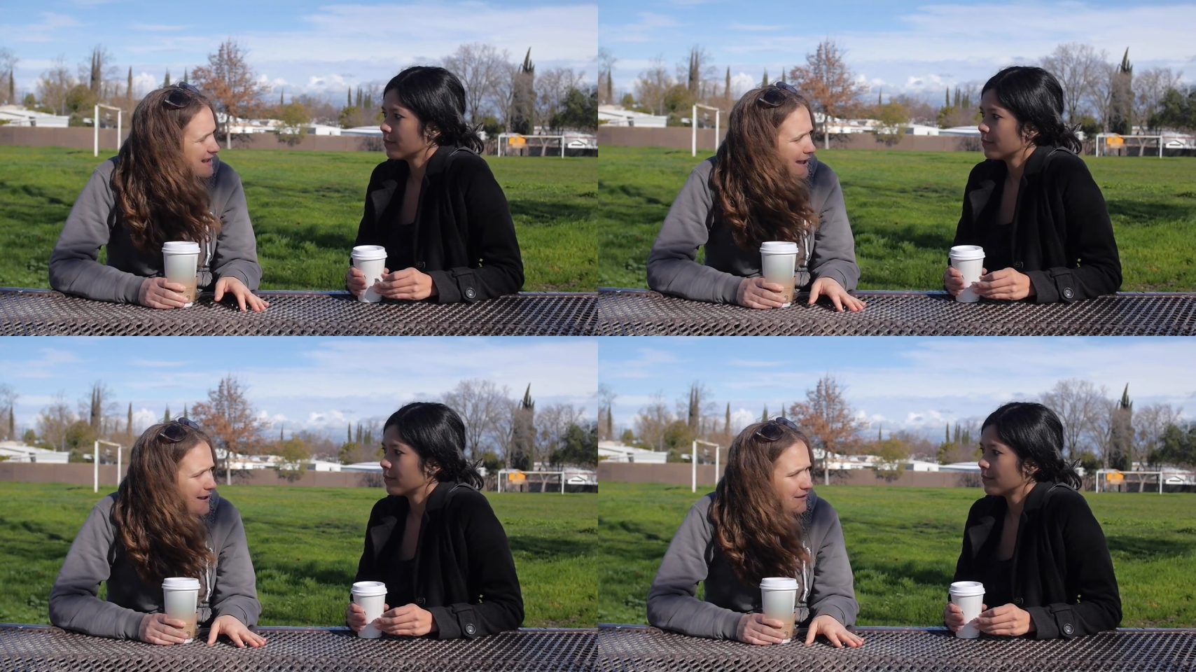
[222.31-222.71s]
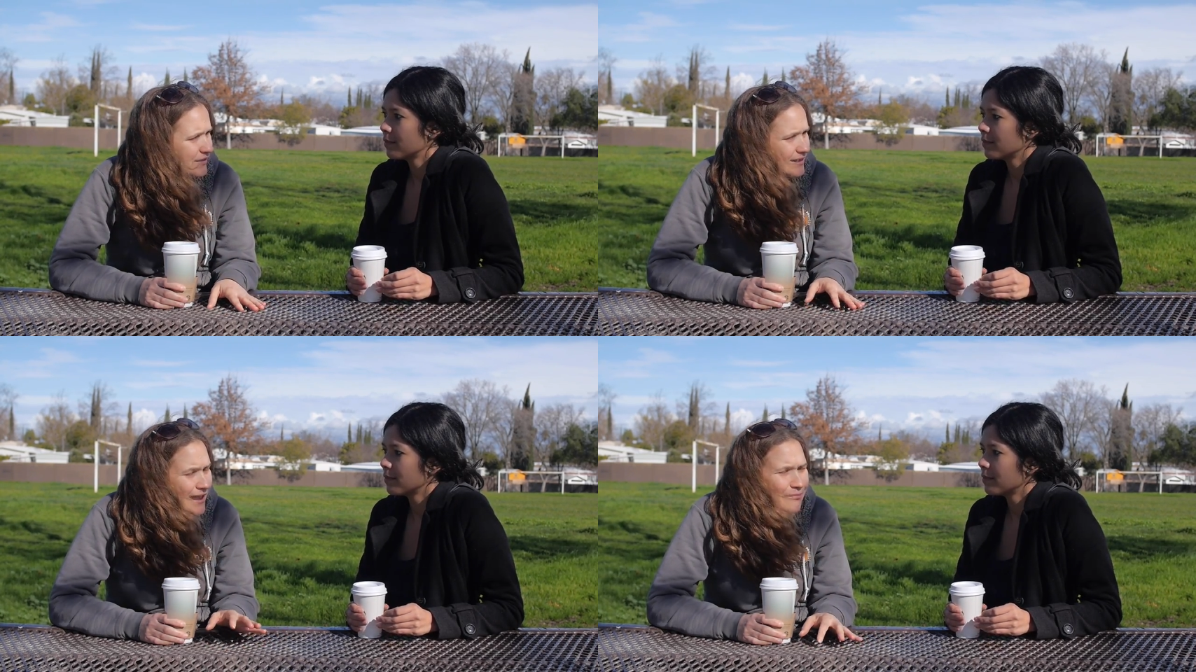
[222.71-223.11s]
Speaker 1: And
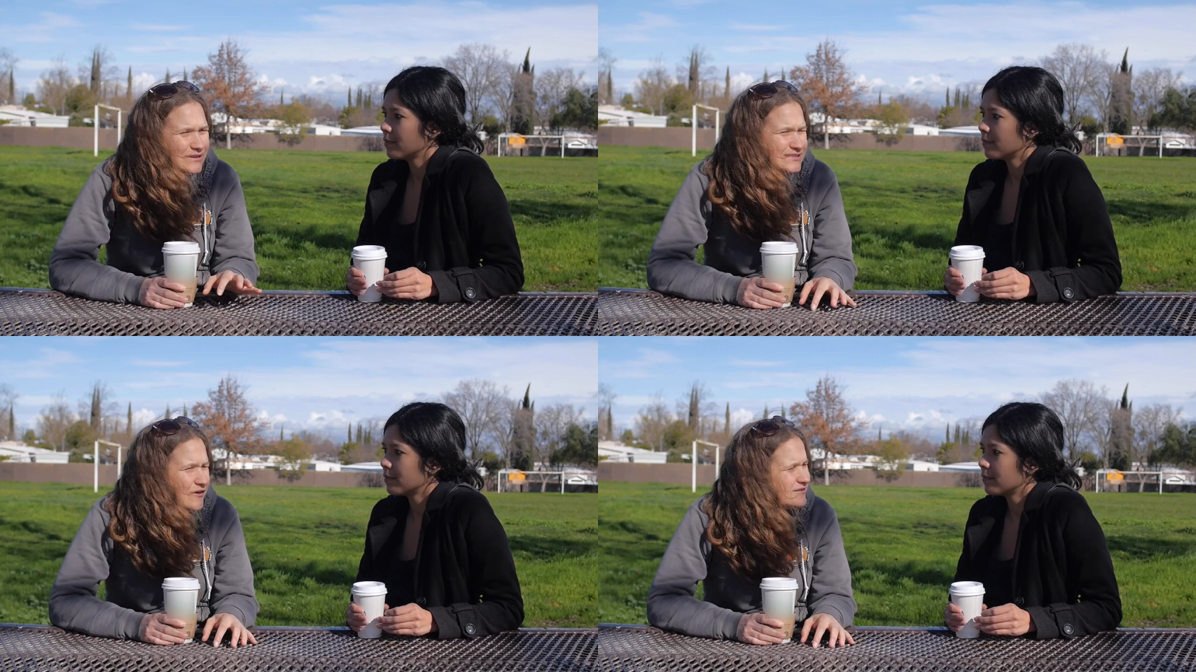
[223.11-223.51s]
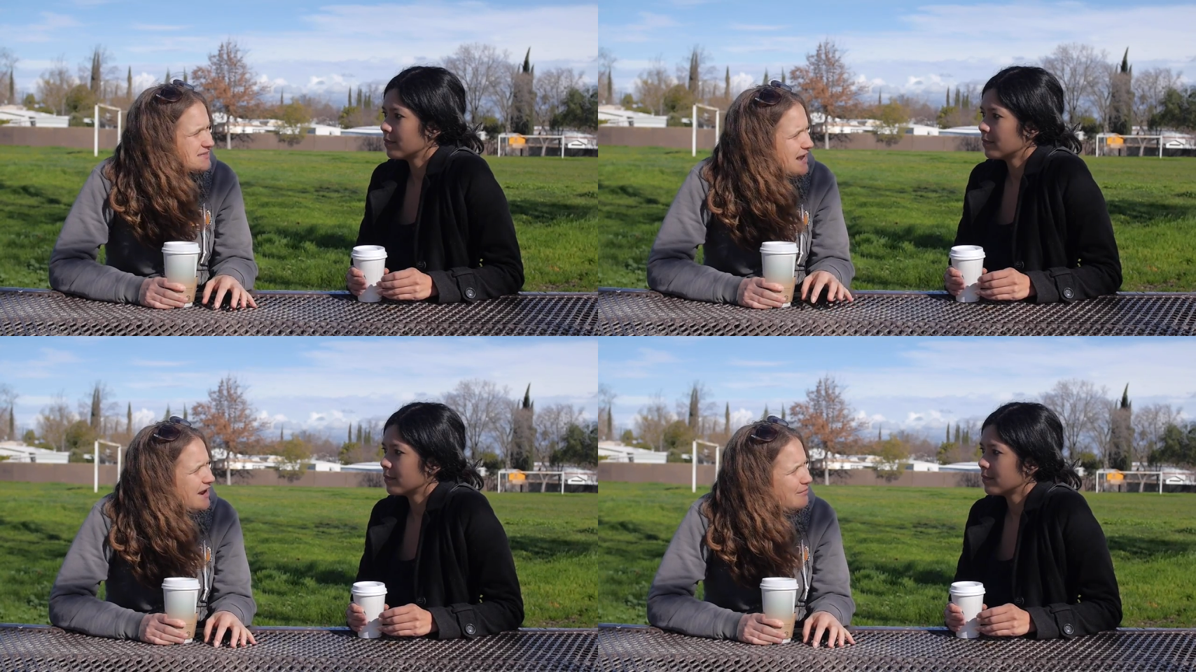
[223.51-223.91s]
the camp itself is
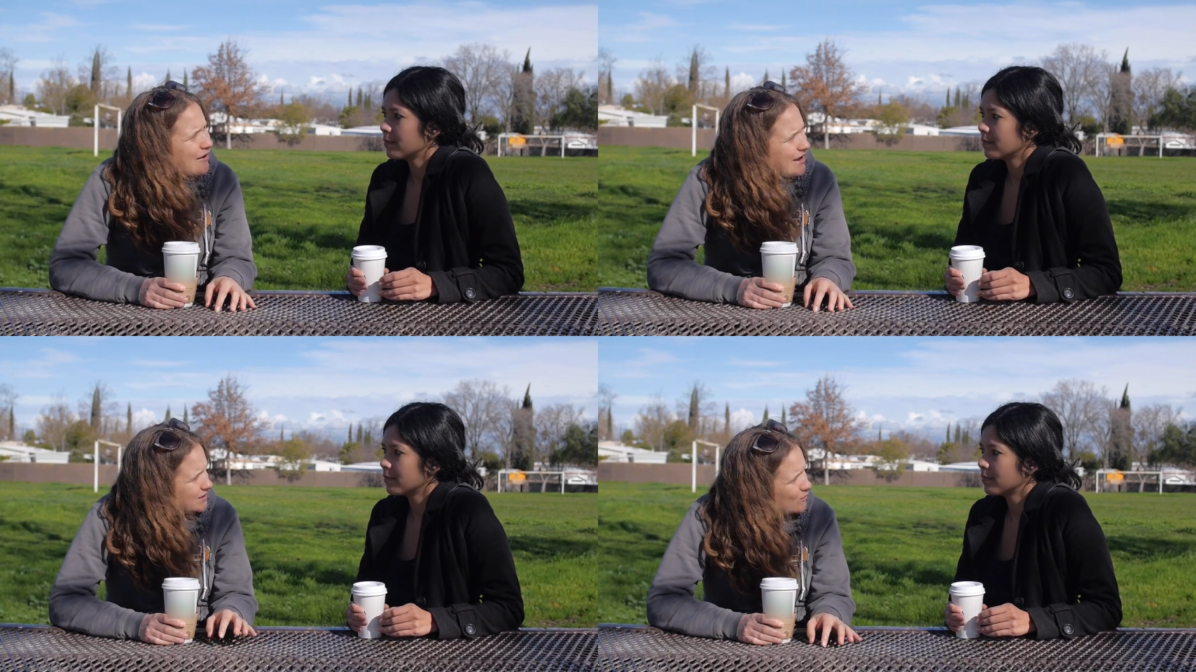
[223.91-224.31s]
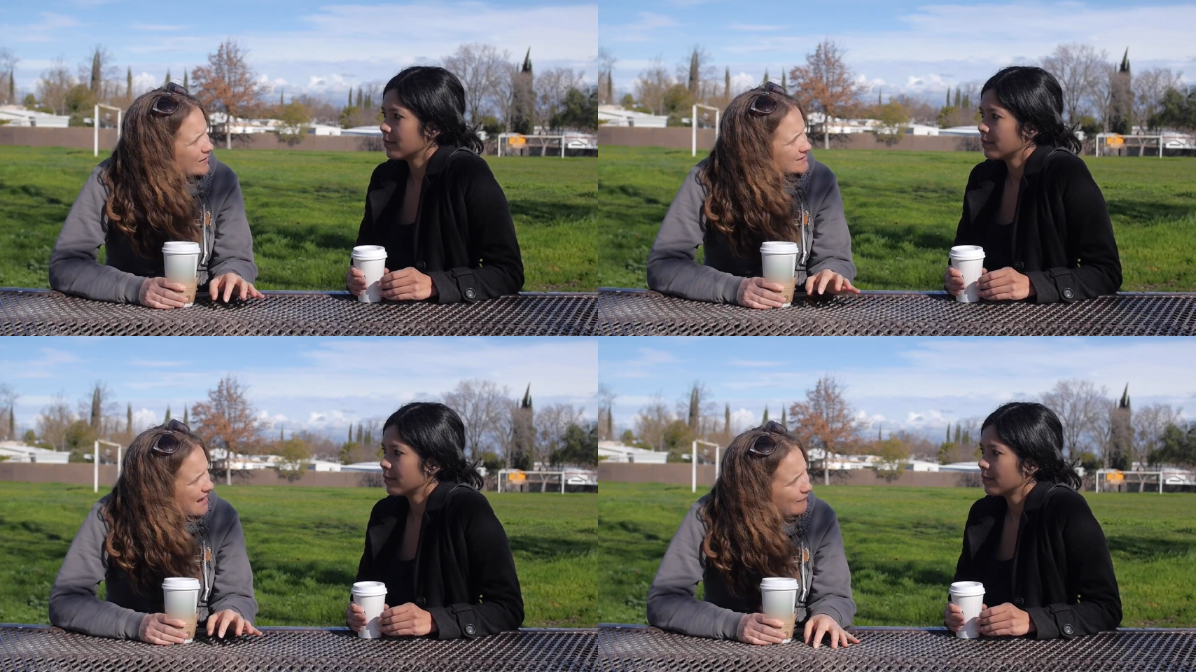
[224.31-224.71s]
not about any
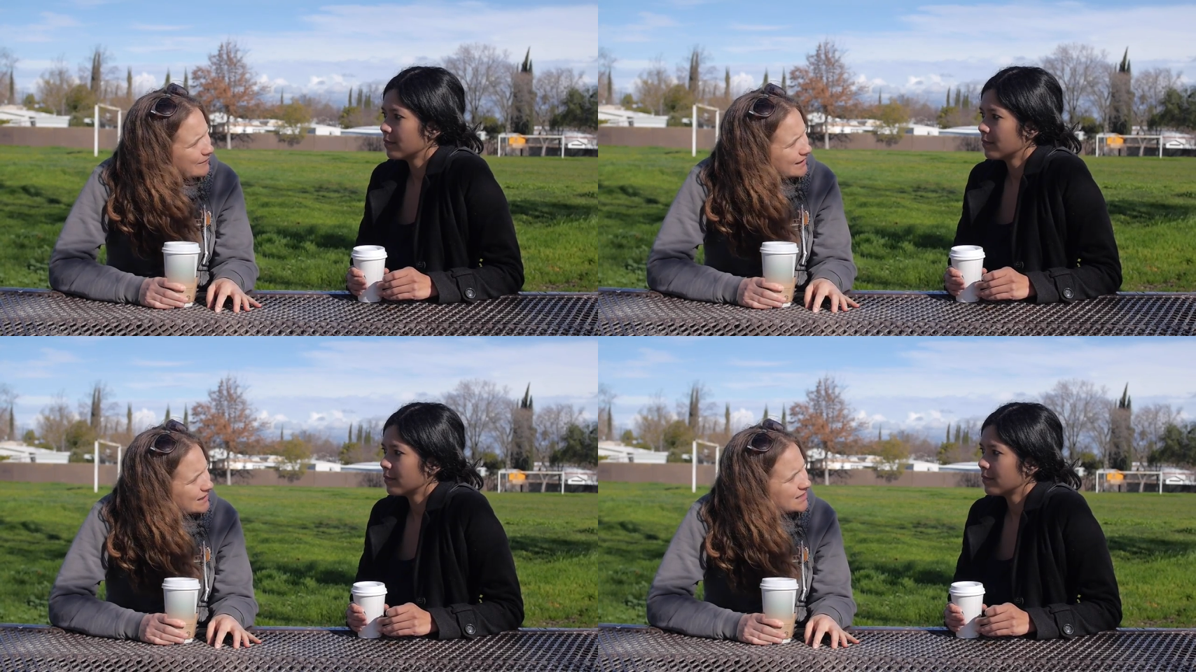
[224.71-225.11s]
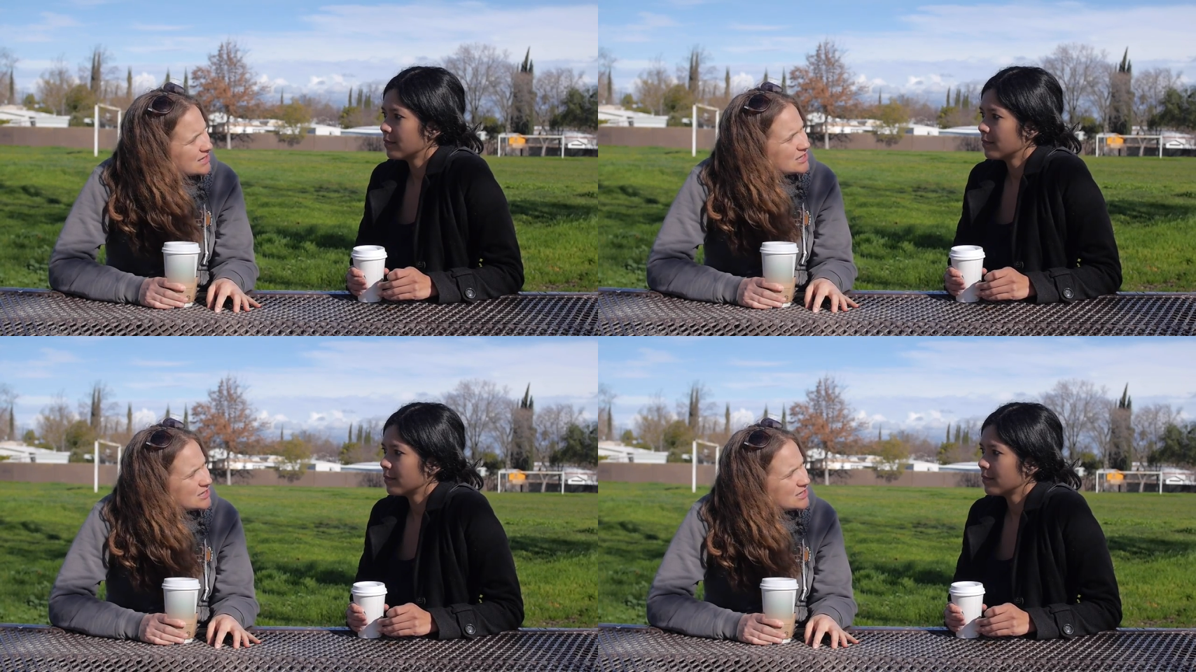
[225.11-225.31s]
one topic.